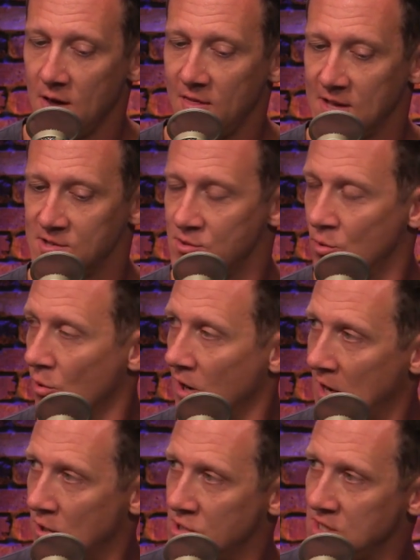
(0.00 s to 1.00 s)
that store
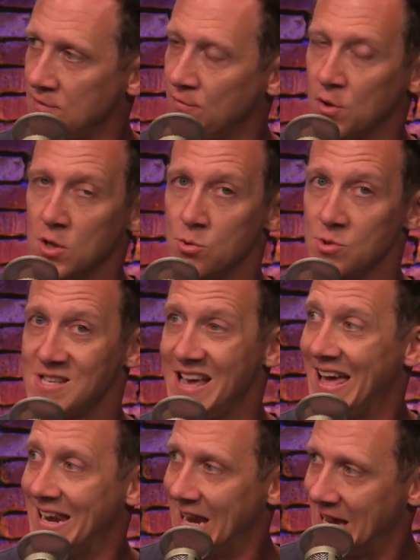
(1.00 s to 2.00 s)
energy for use
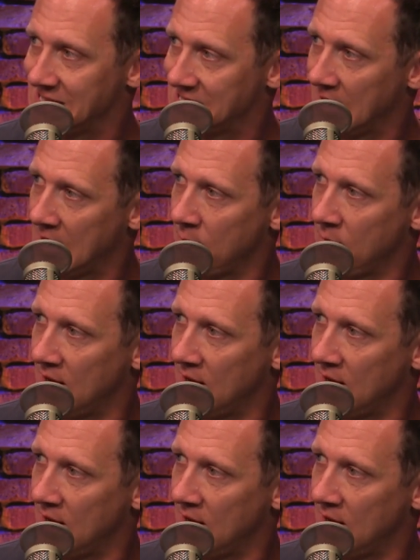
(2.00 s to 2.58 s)
at nighttime.